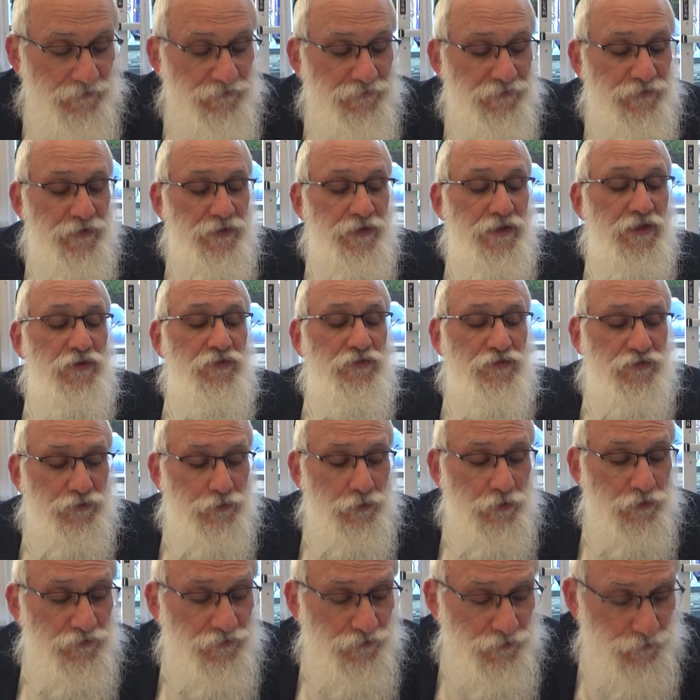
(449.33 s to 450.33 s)
And from this
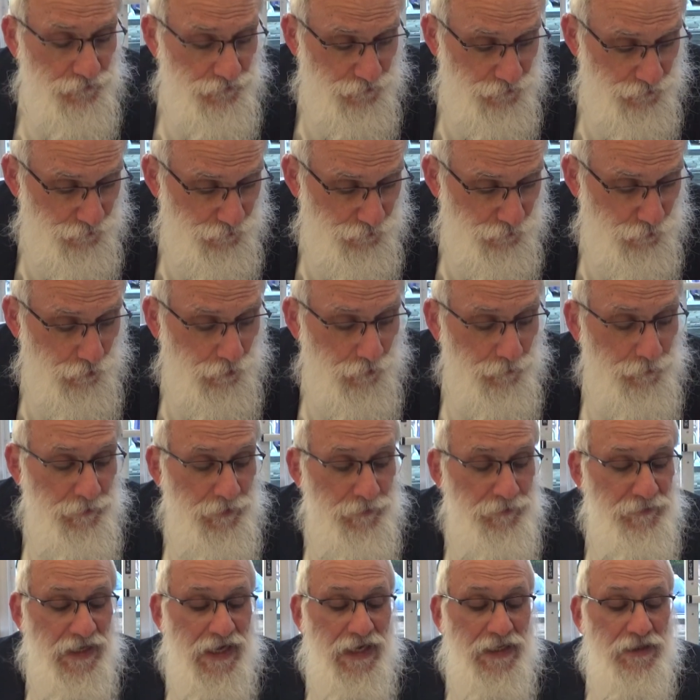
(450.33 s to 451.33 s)
source, it's just called
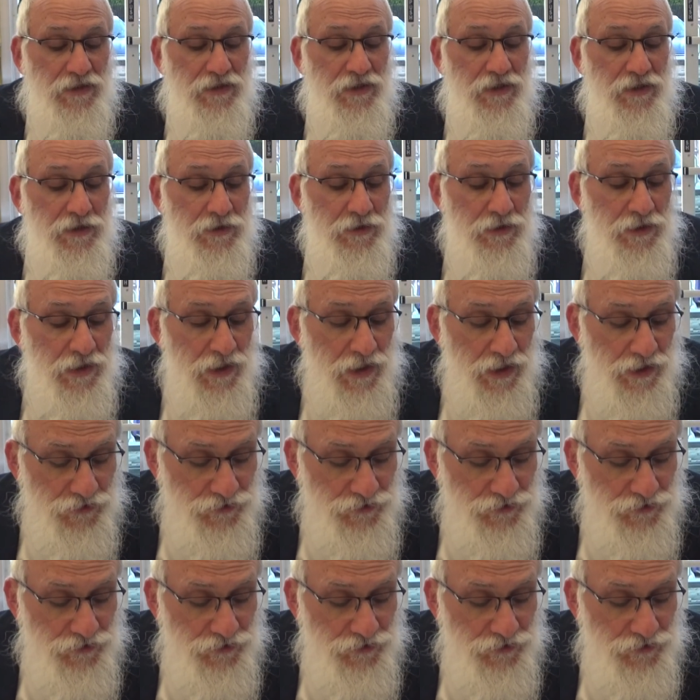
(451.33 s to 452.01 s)
Mamala,